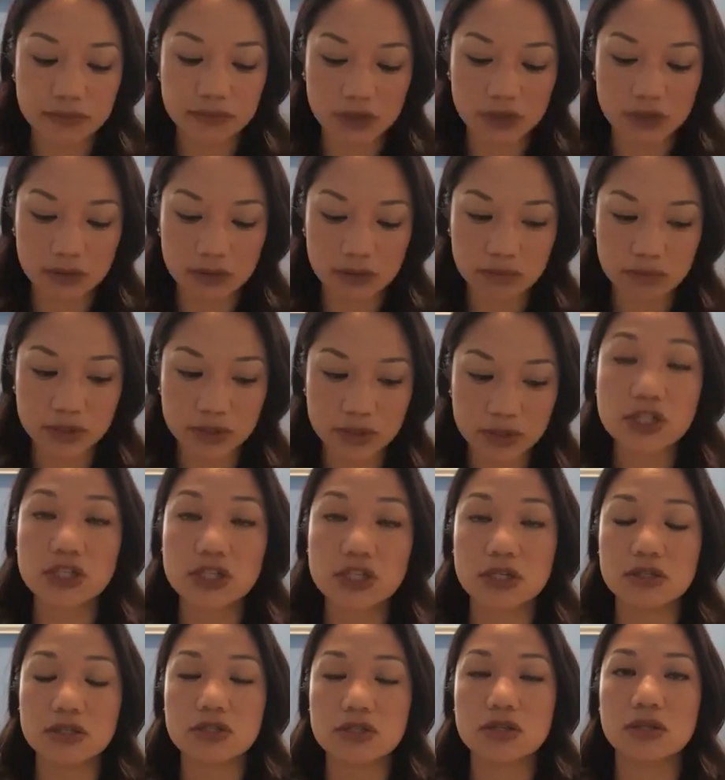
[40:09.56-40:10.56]

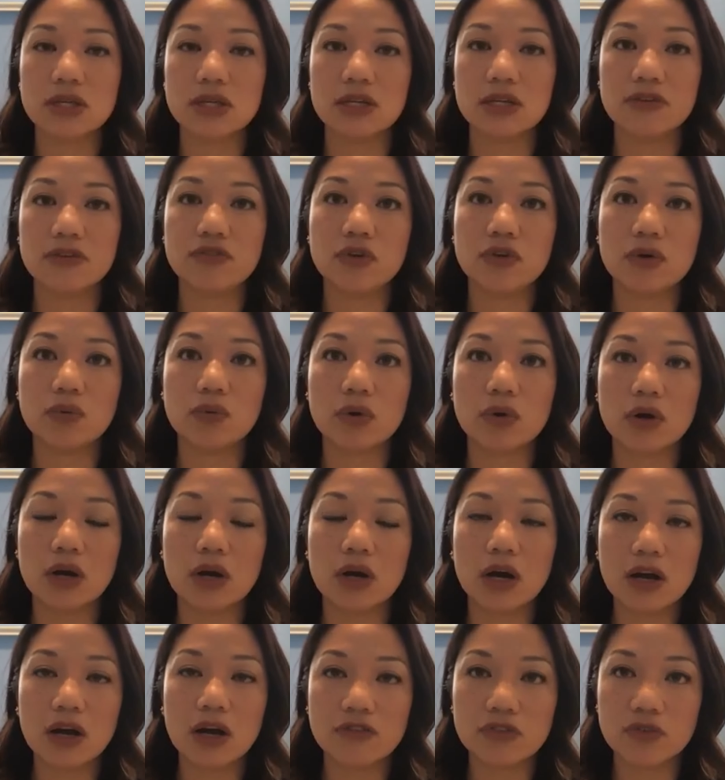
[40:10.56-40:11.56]
protection, so that if you were
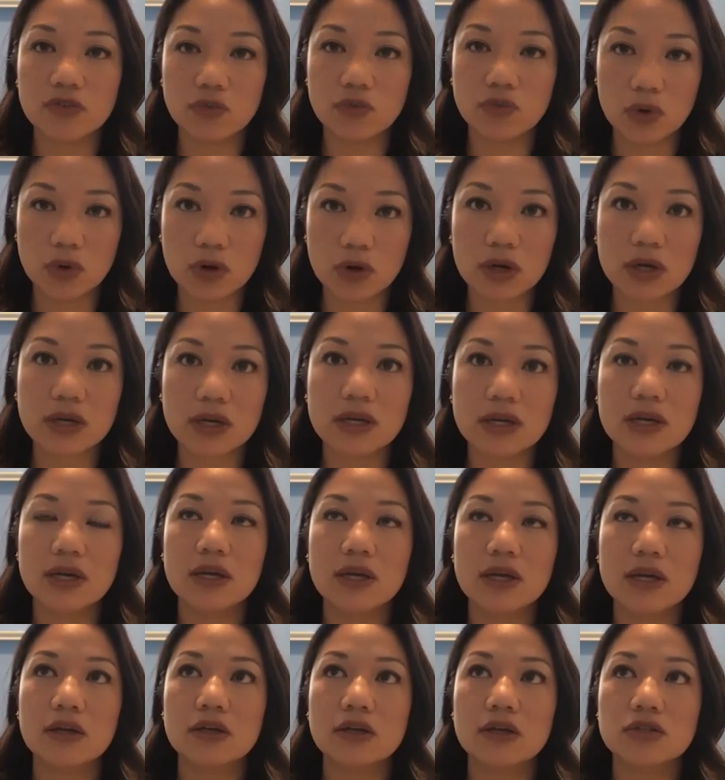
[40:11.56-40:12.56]
off of work
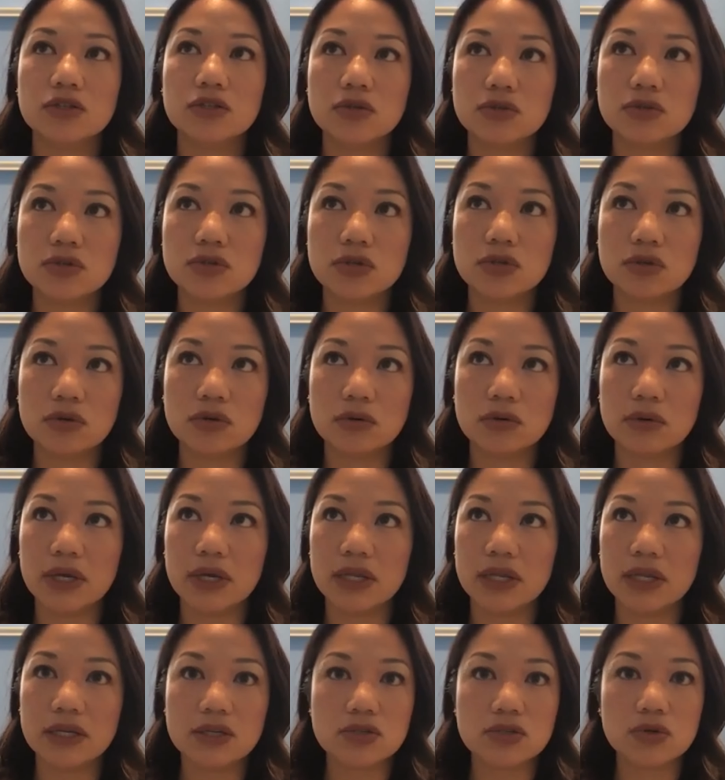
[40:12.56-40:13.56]
due to
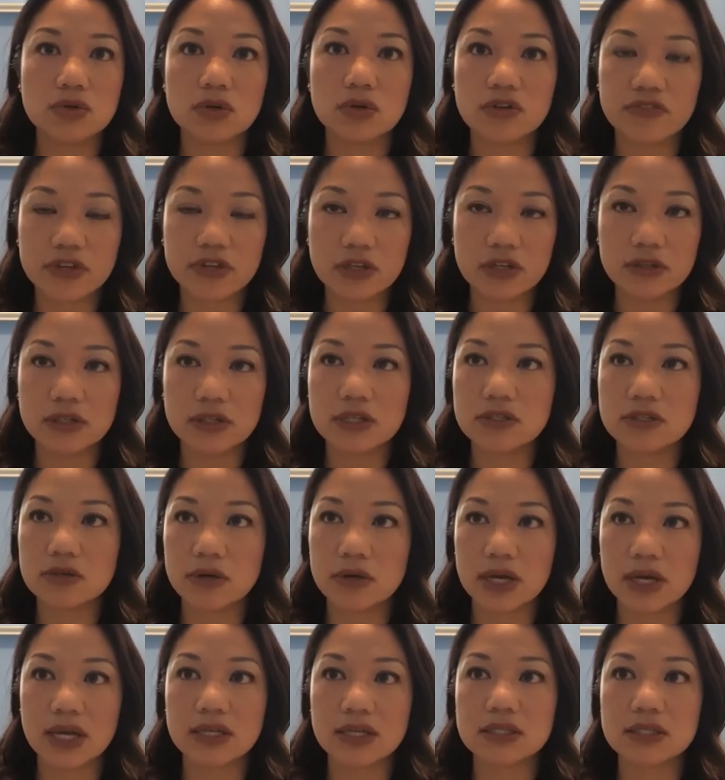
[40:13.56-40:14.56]
any sort of illness
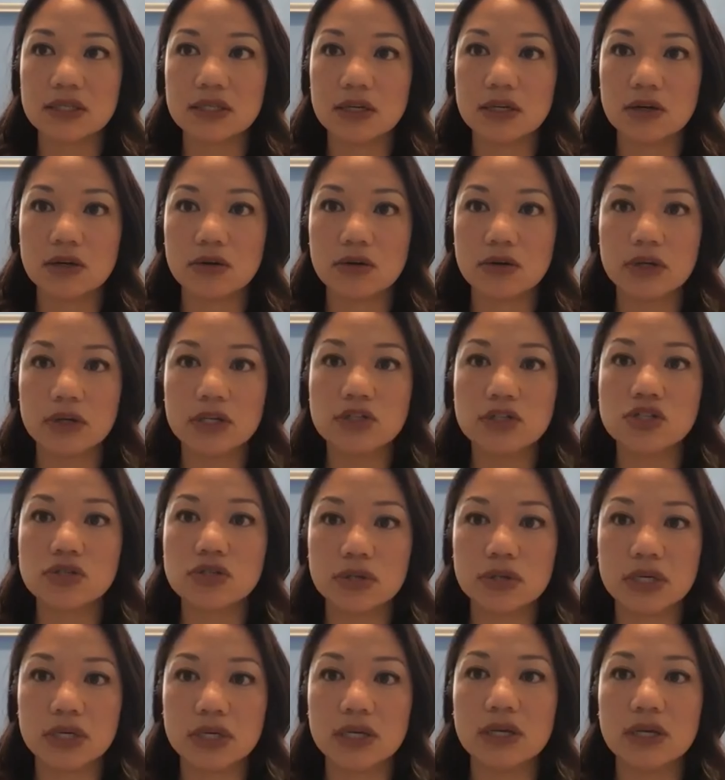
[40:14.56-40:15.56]
or accident or
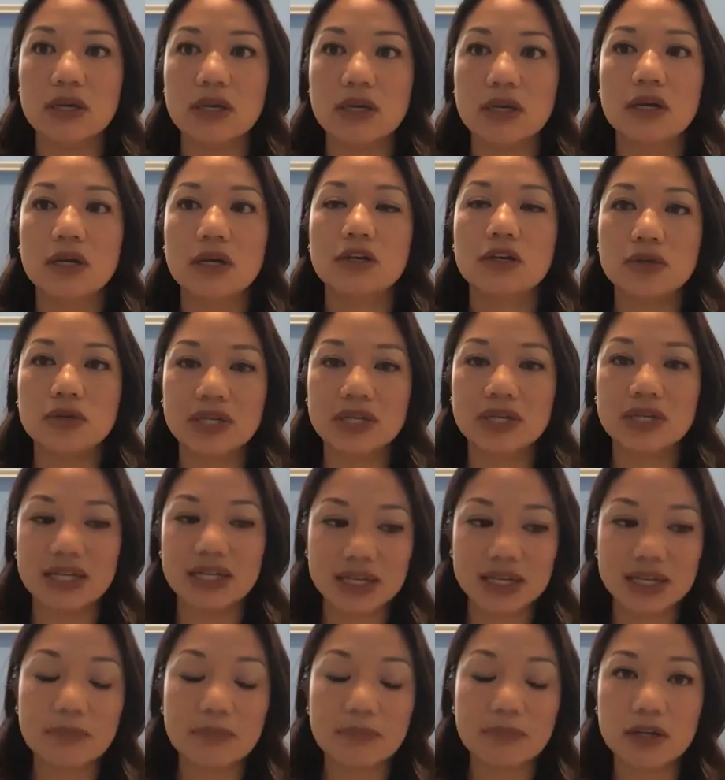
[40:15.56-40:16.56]
injury, you can
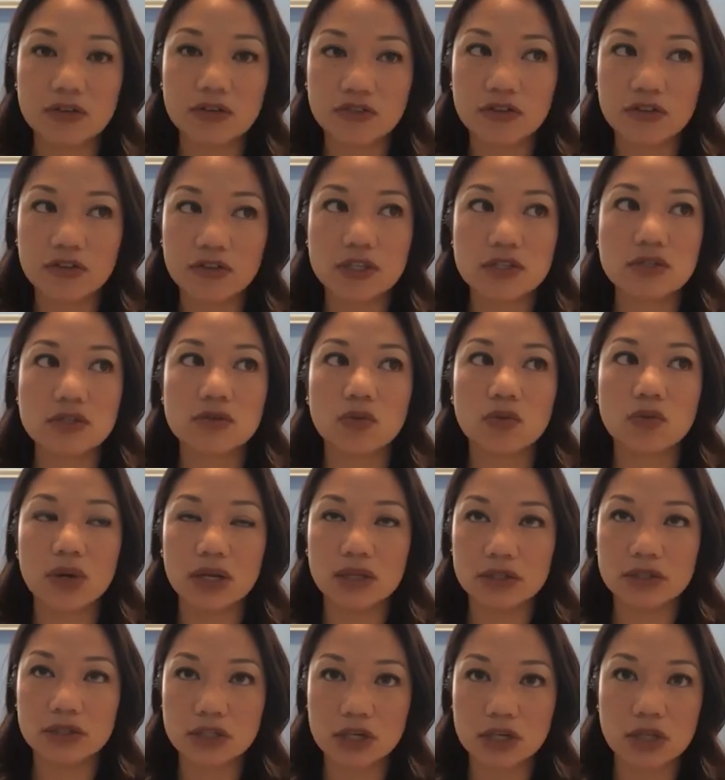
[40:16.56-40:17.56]
get benefits
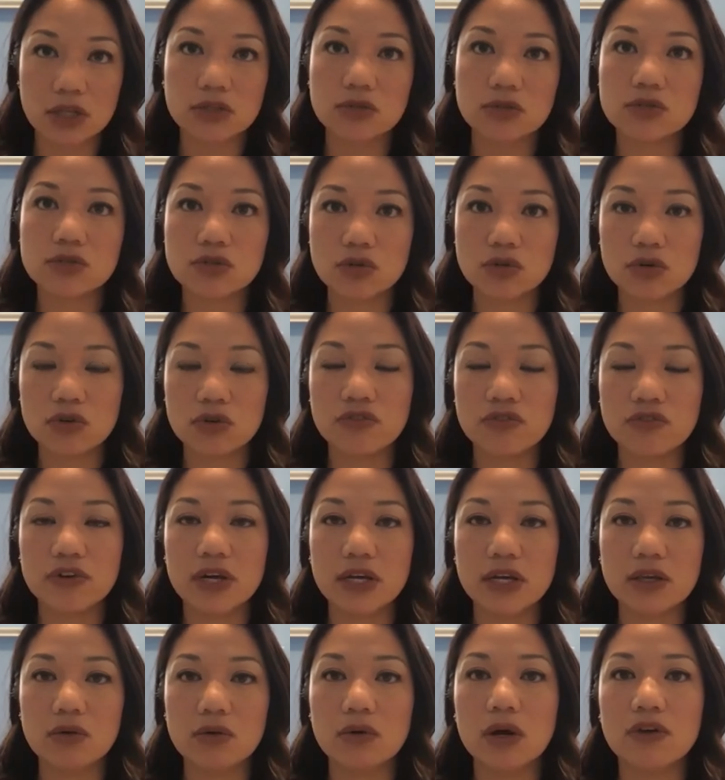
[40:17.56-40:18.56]
while a doctor is
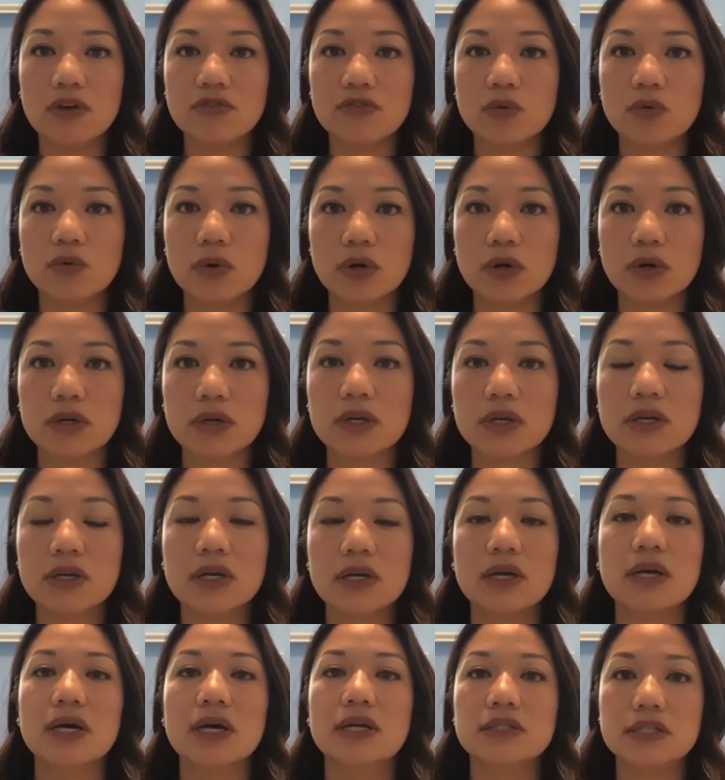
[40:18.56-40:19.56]
certifying you off work
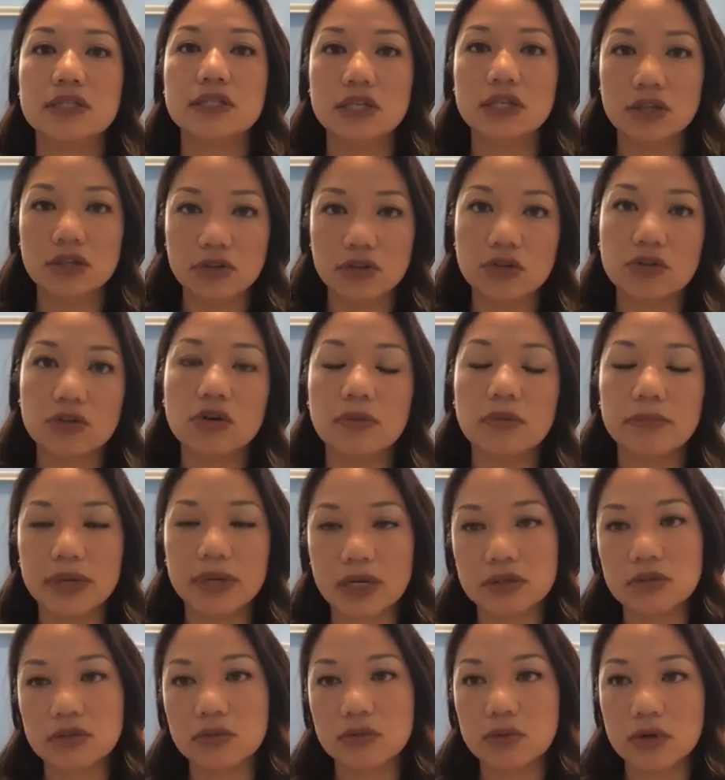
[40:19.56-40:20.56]
until you go
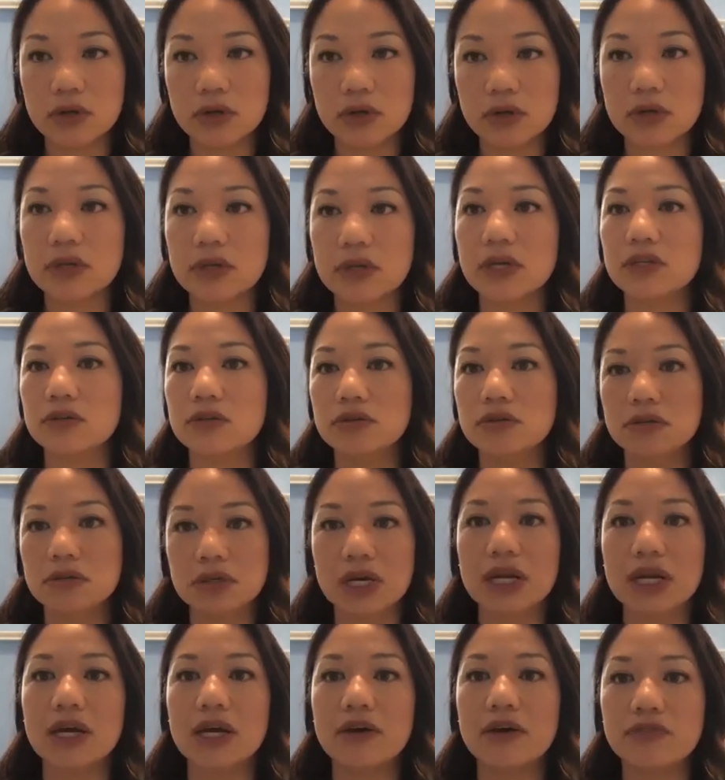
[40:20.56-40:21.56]
back to work, and you do
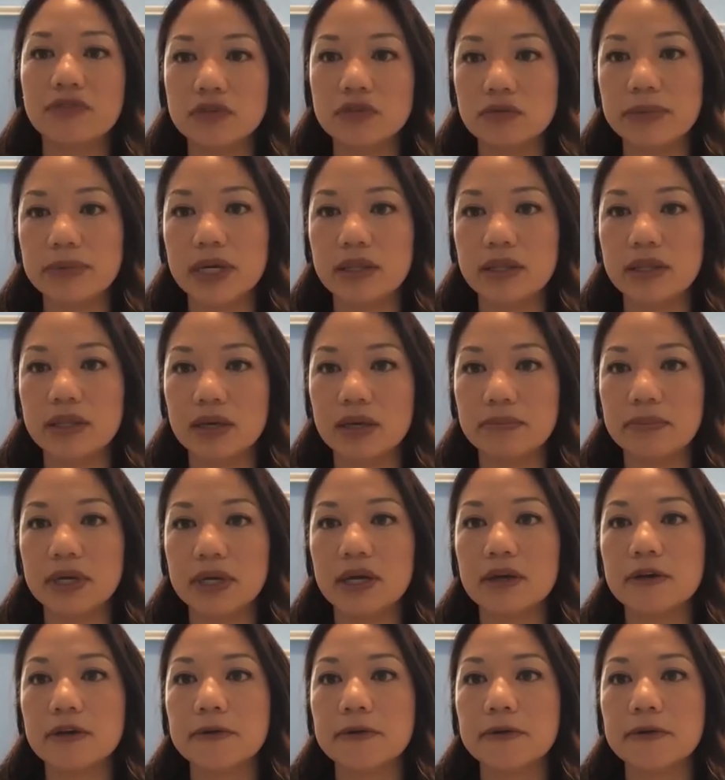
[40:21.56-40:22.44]
not have to pay that back.